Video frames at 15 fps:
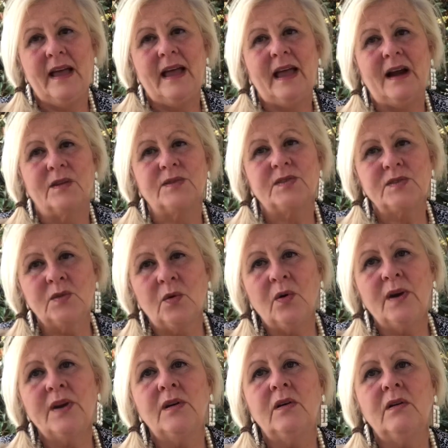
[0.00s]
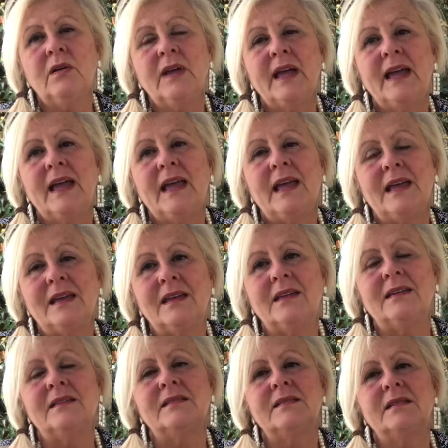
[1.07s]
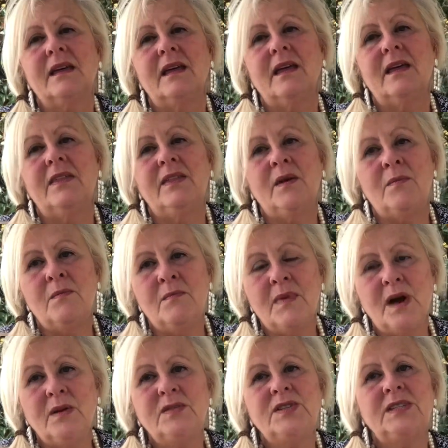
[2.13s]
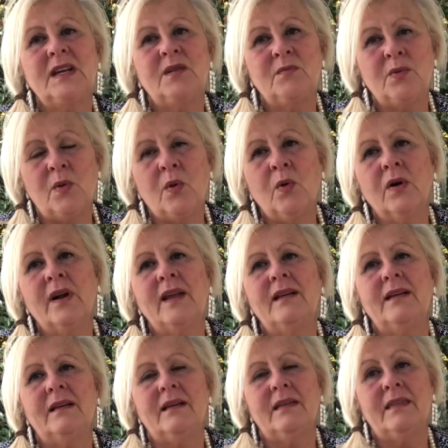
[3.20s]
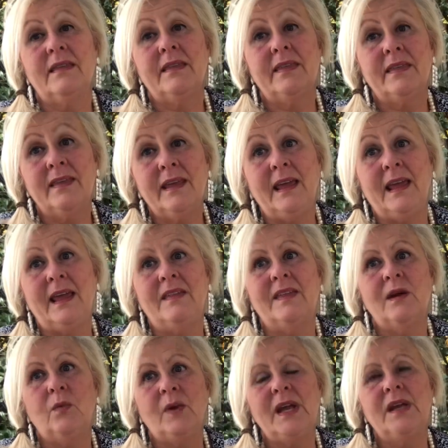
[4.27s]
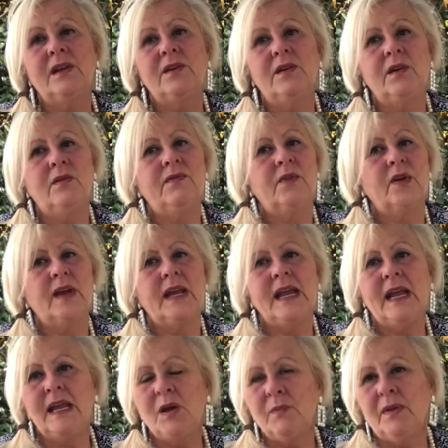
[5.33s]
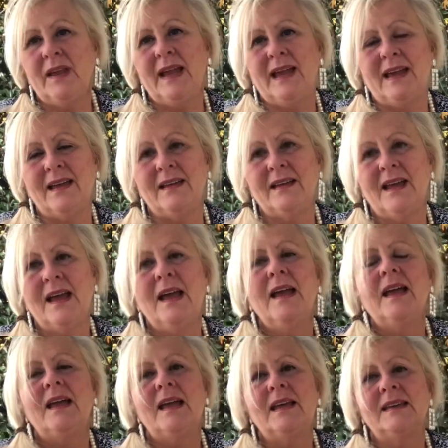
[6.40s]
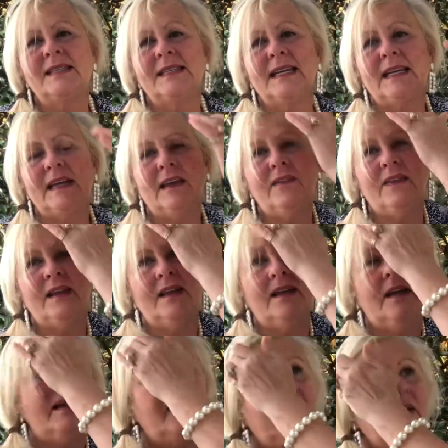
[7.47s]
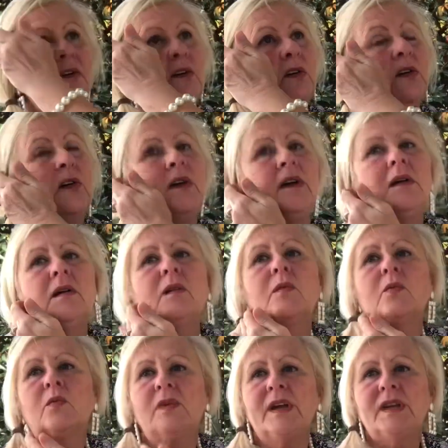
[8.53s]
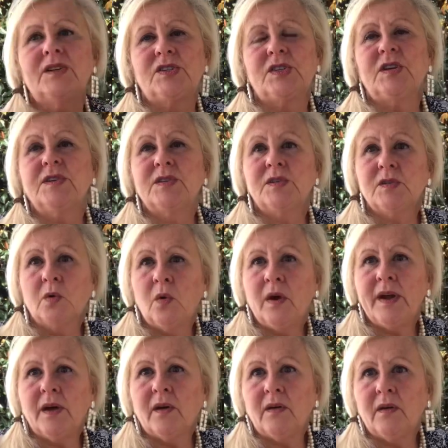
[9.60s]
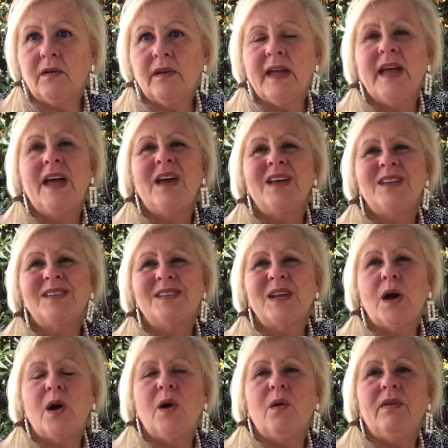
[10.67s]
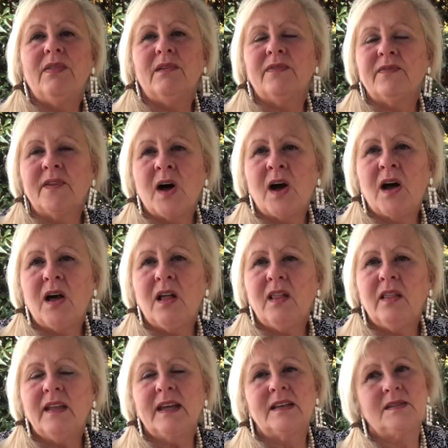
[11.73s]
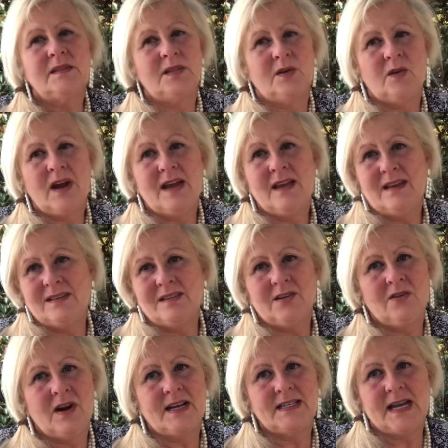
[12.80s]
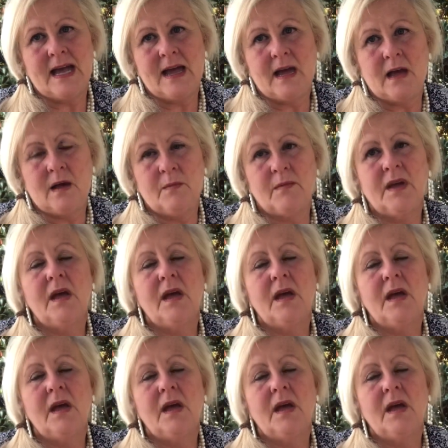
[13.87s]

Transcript: Our soil is the most important thing that we can do for any plant, is to give it good, rich soil. So the fall is a great time.